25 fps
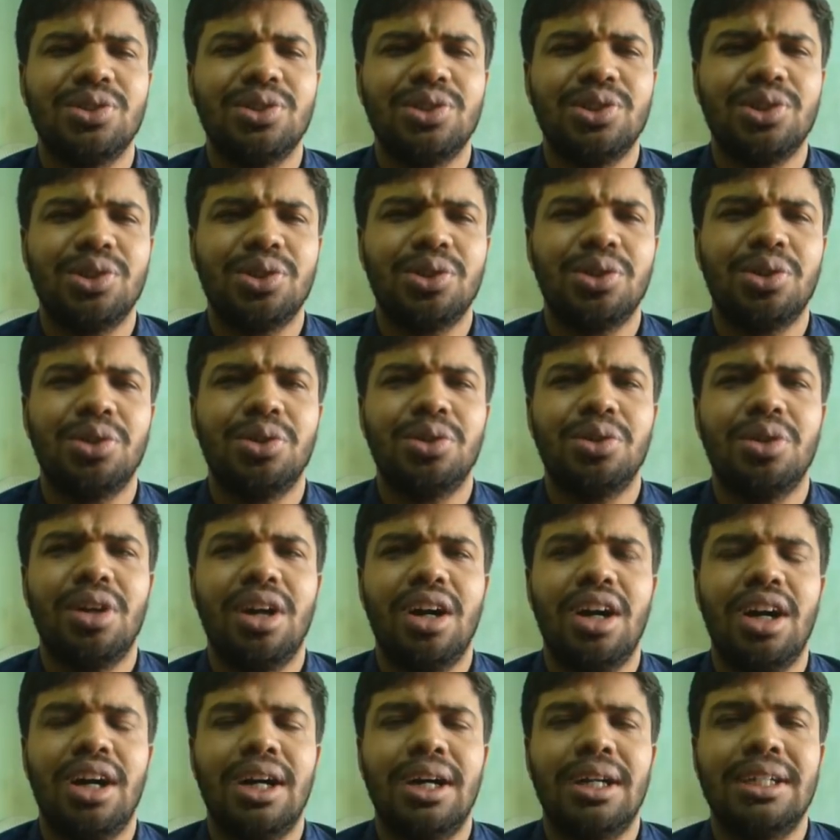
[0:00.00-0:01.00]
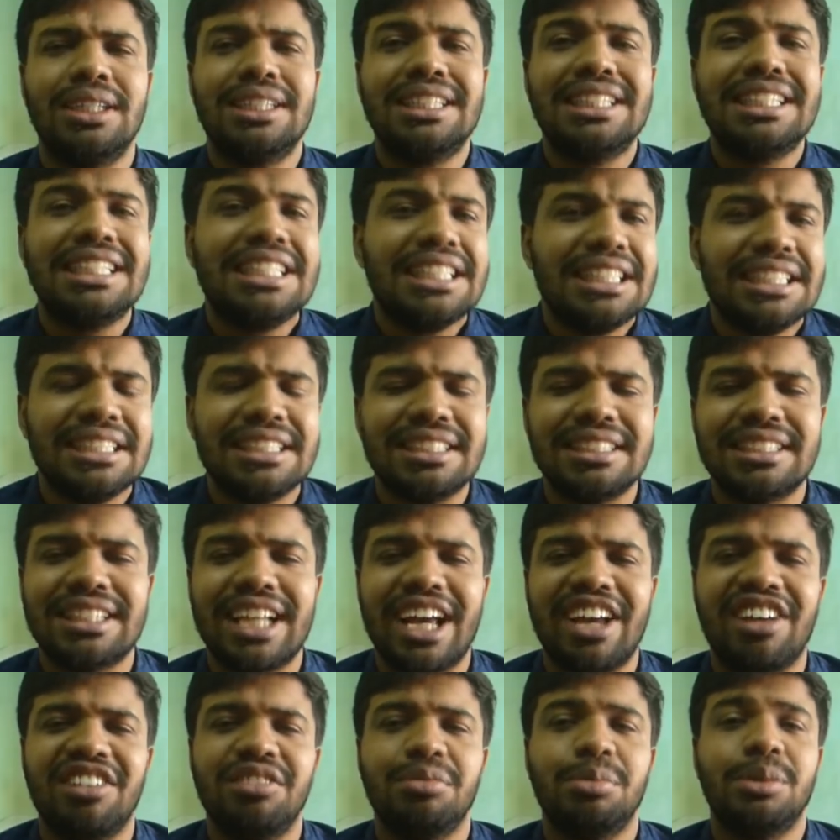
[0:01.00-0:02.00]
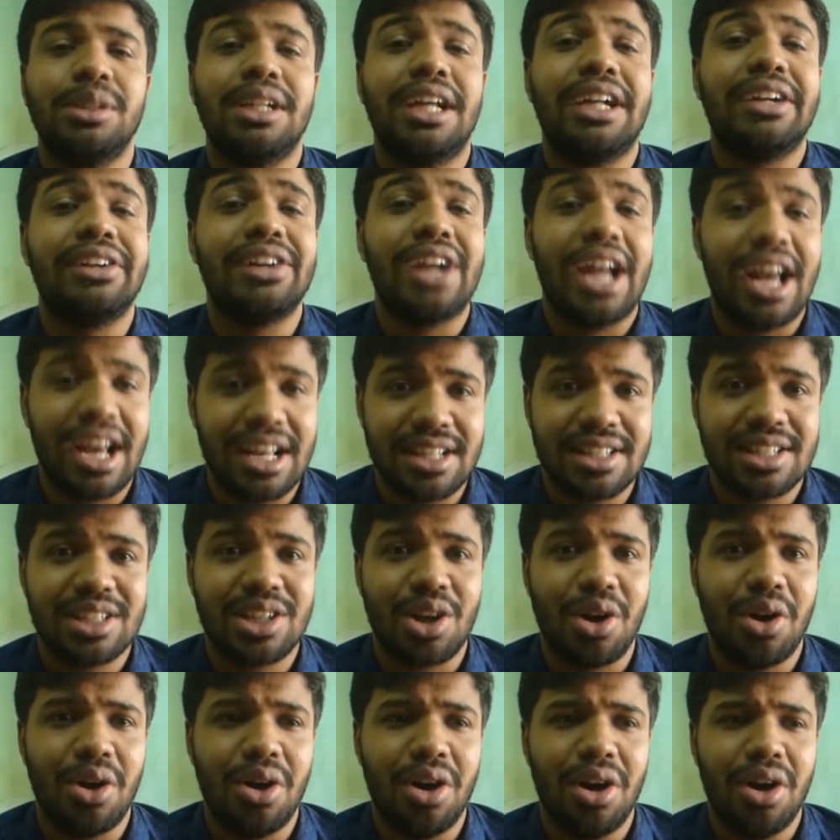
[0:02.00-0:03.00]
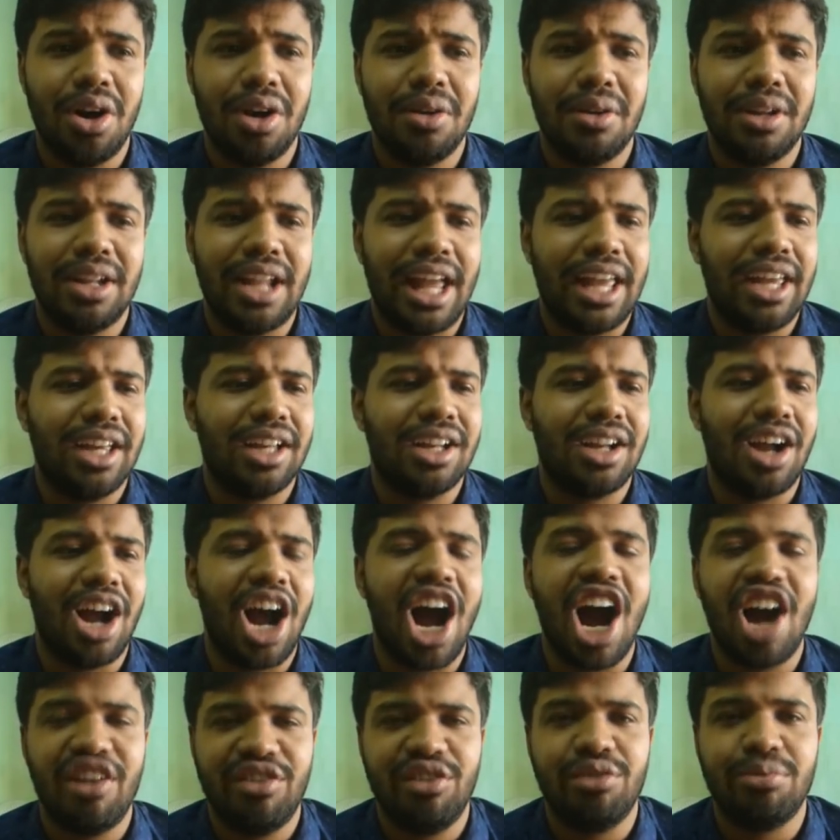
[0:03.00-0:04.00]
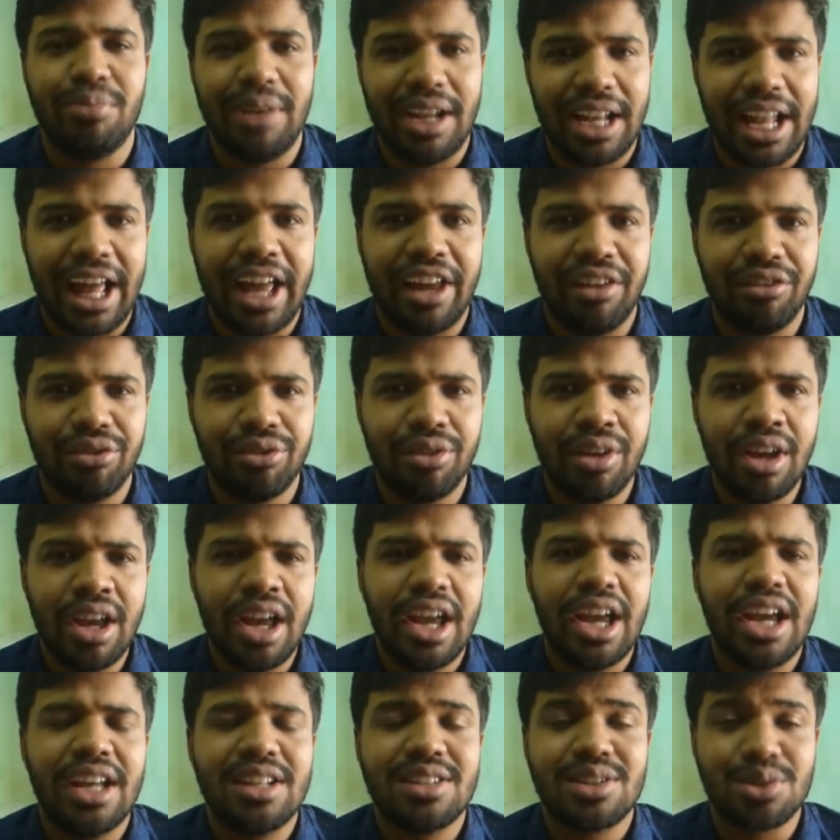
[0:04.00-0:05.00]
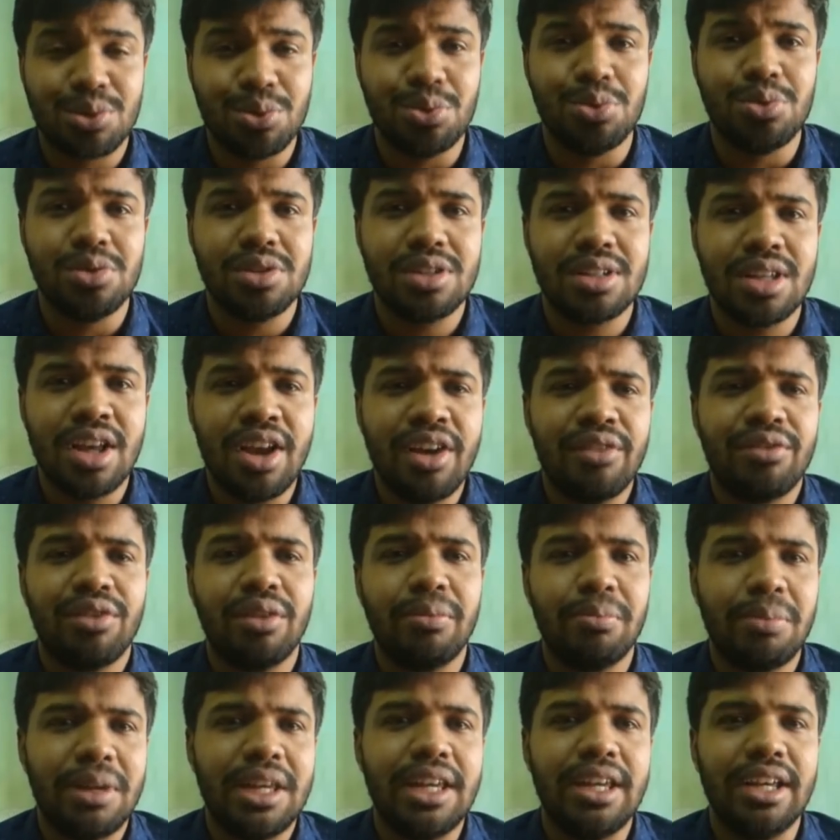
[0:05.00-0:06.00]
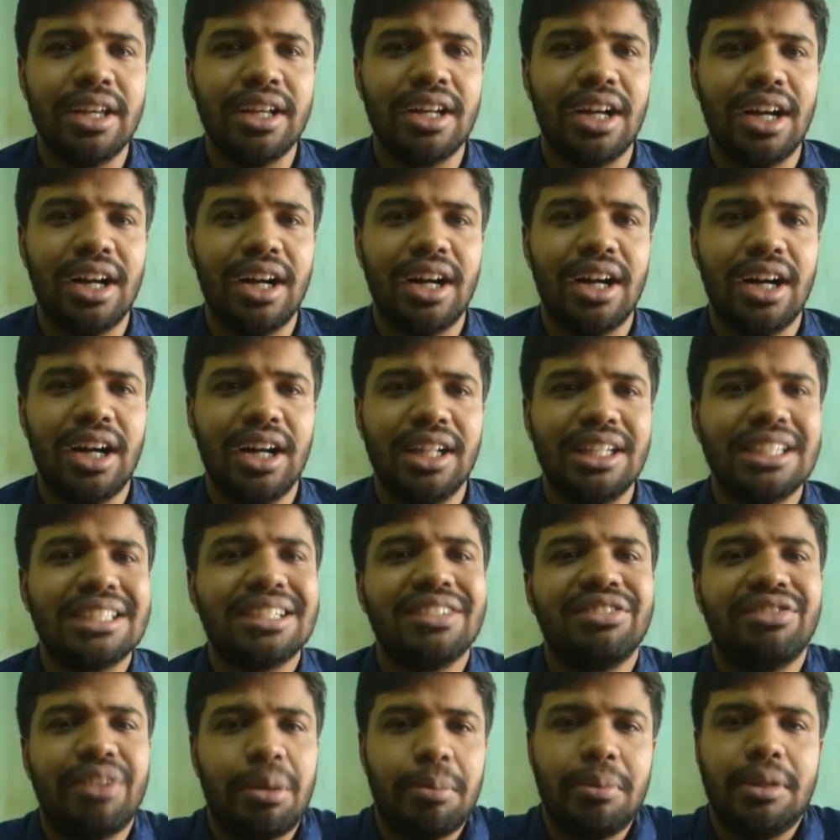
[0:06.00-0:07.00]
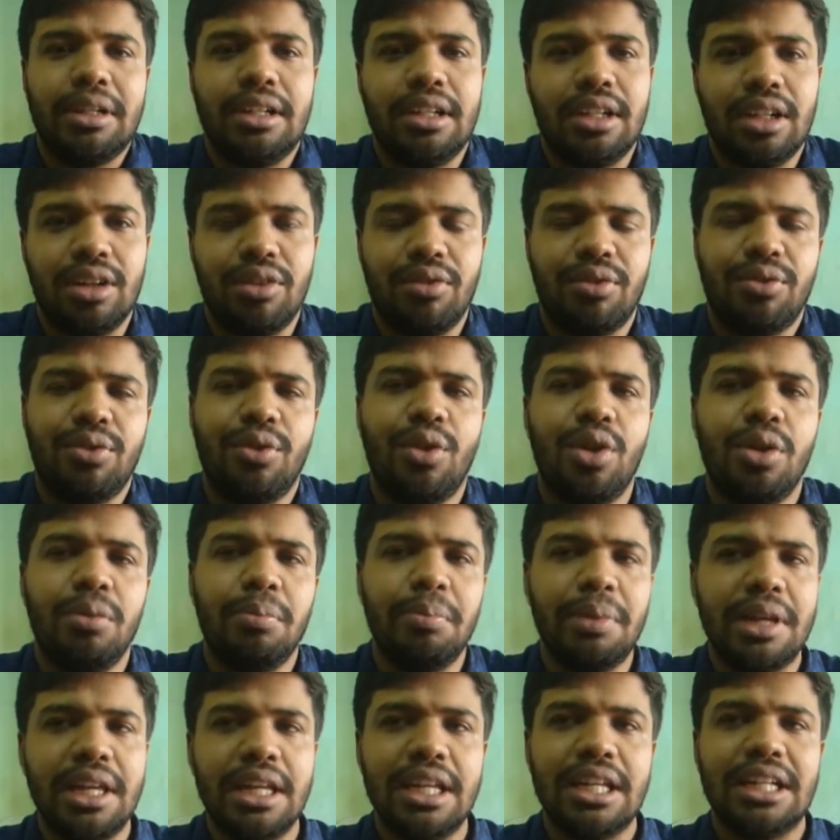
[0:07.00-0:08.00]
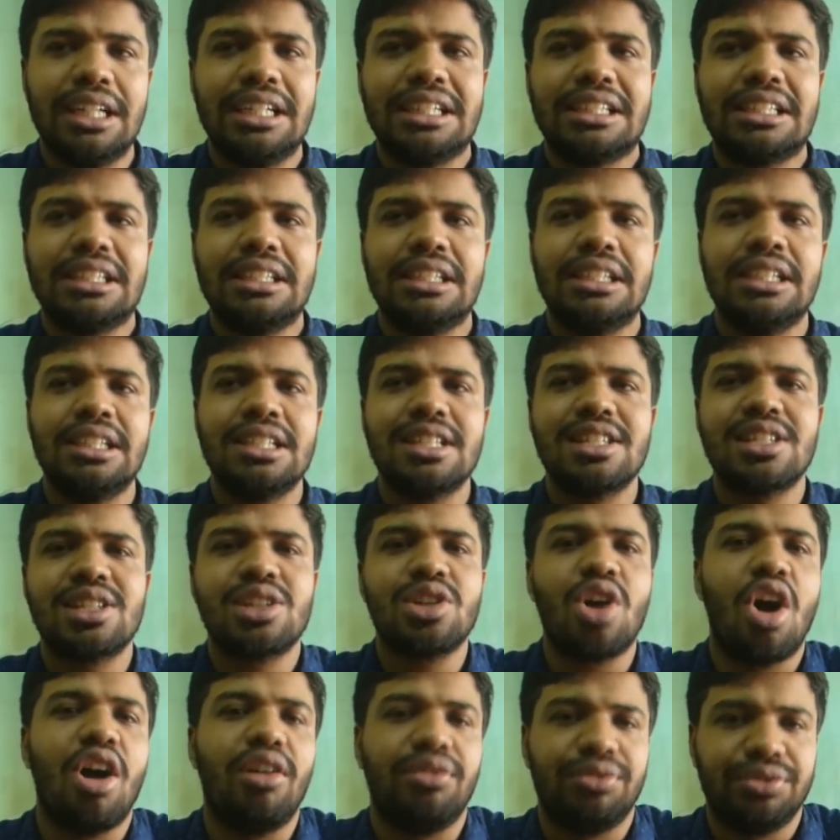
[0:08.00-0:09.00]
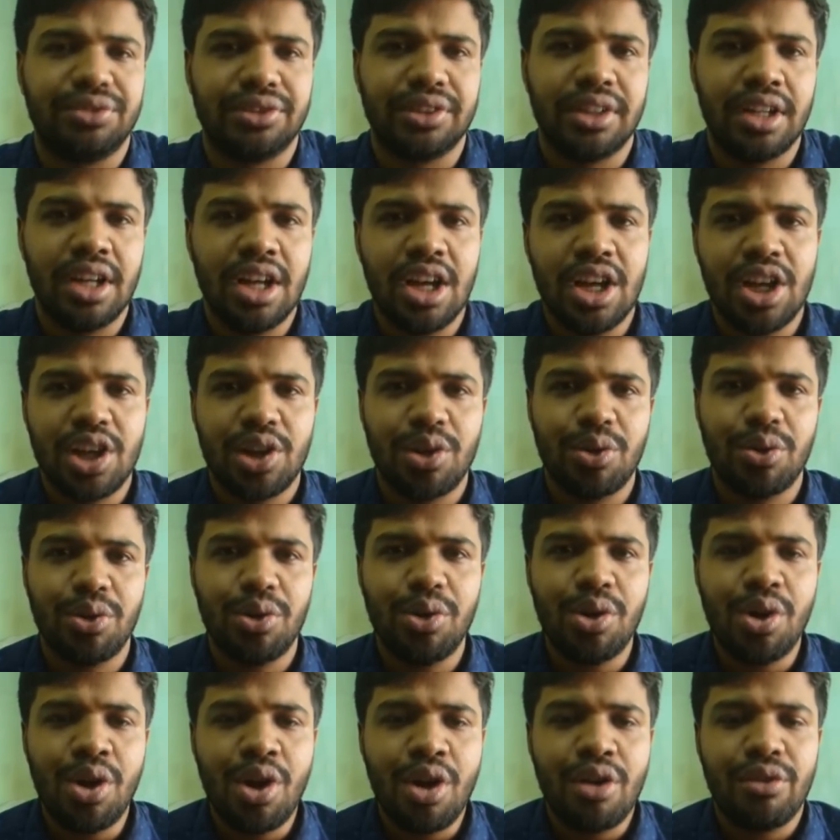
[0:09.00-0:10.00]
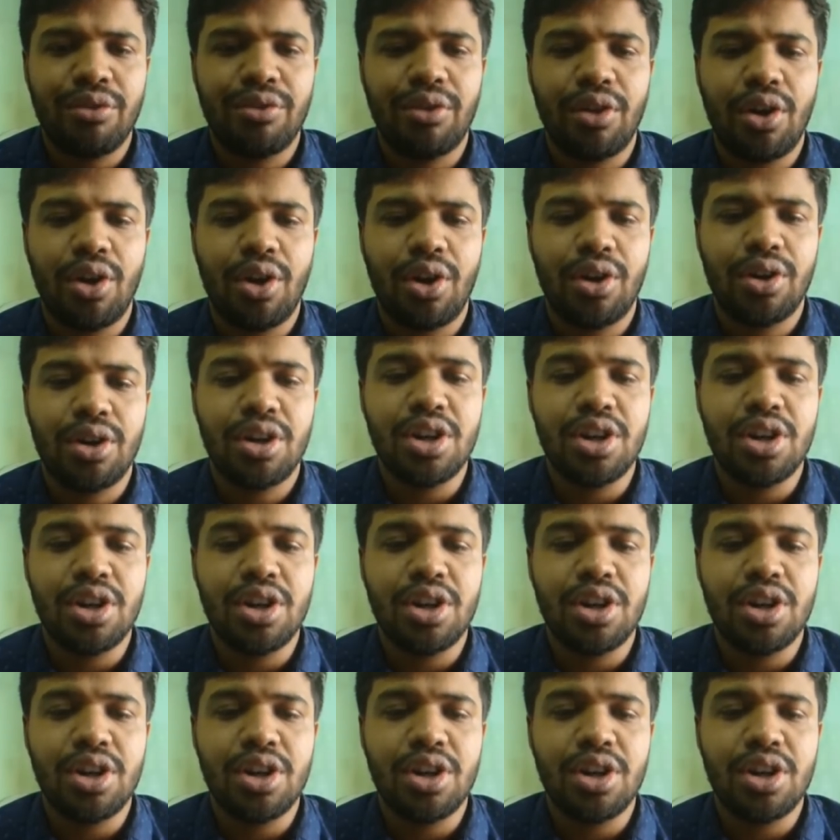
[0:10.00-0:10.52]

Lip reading: you know, teased, I have been harassed like half of my life in schools for being a little feminine, for being a little soft. you know, for